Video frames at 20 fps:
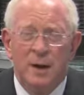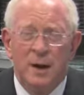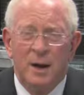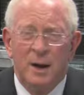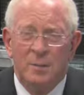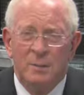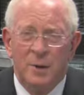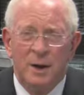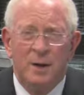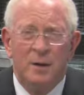
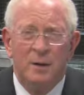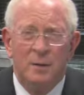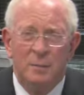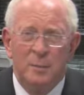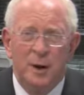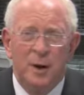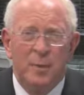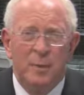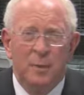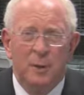a medical
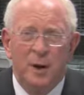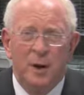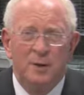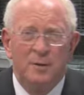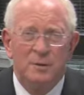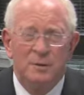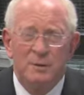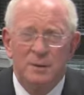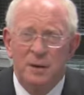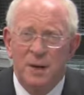
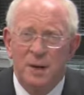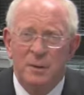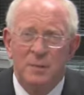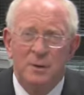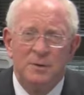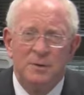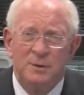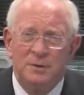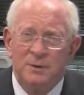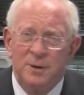malpractice
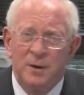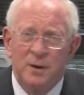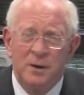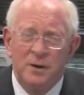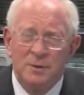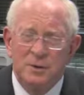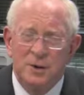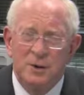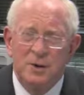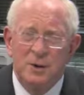claim. It's a very
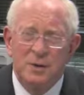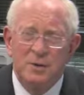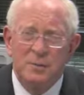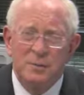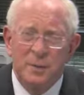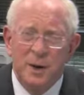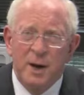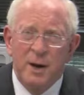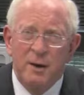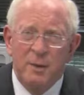
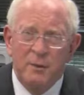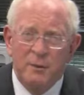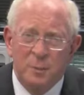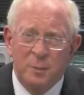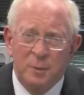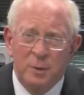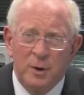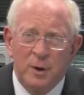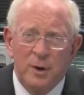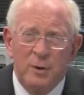serious matter to
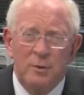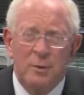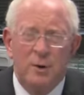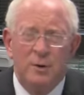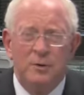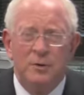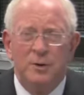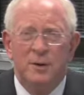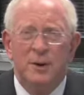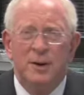bring
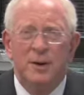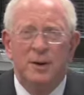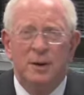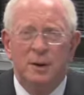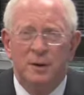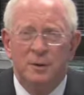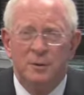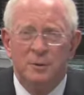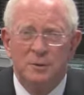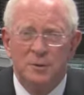one. You need to
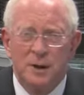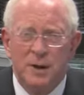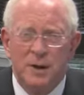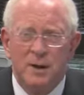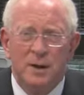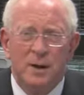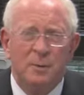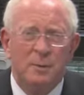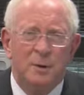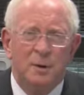
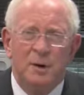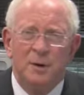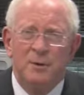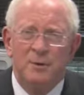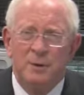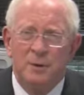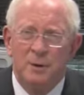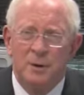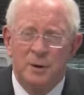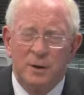understand that
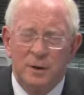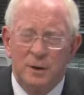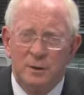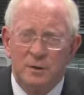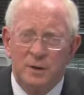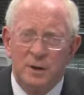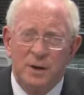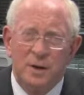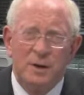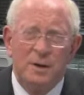because you're
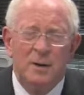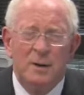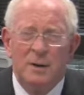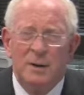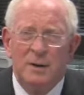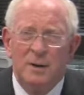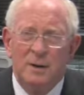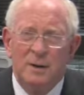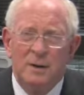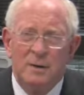accusing
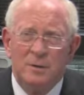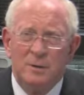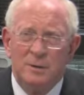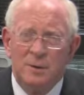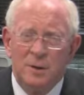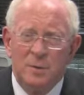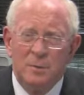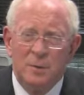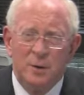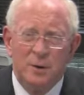
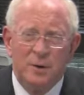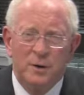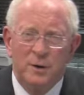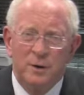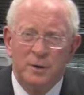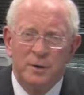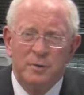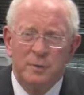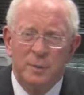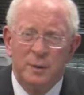someone
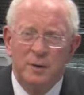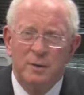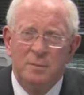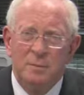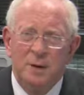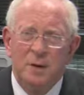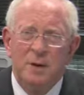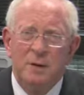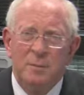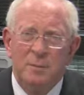who has spent
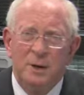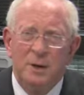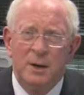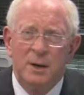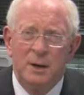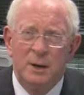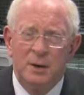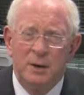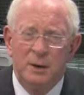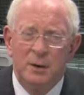many,
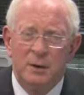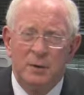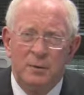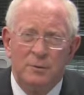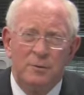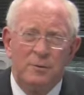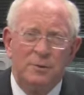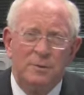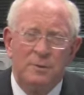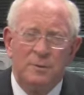many
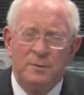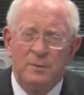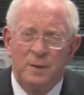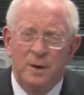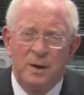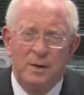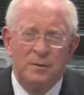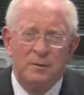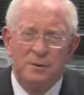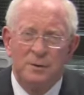years
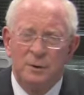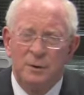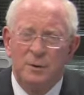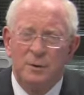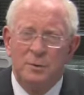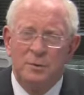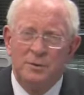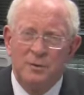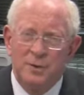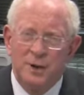in
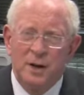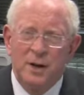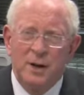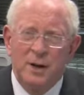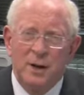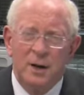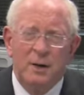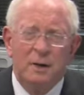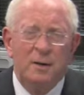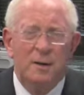school
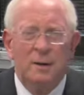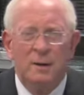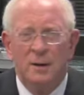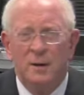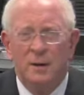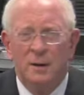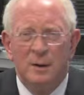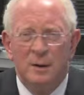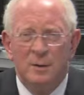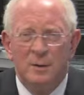studying
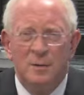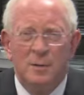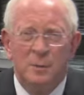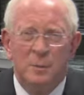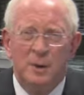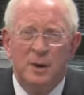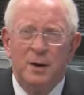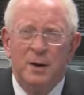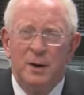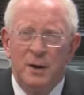to
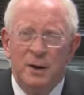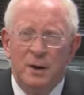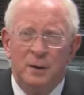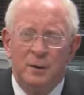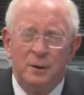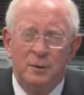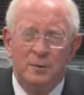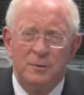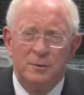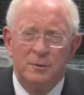be a
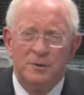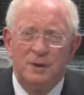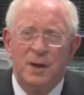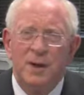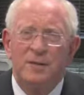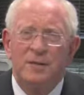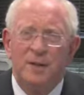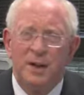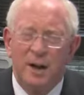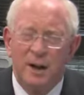healer, to
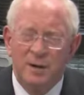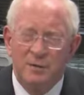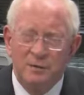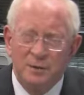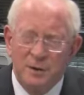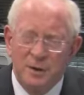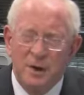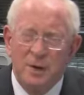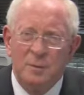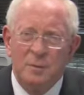save lives,
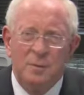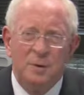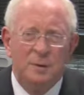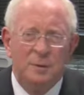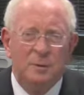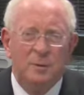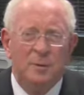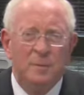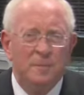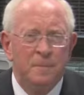to help
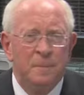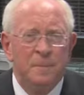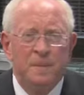people.